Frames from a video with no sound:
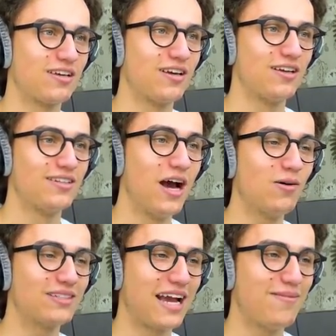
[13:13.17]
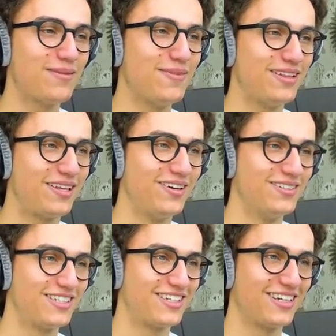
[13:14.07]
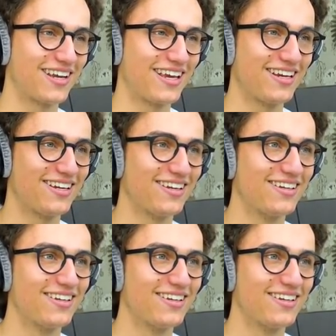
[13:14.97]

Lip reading: Jelly. Okay. No, damn it, me too again.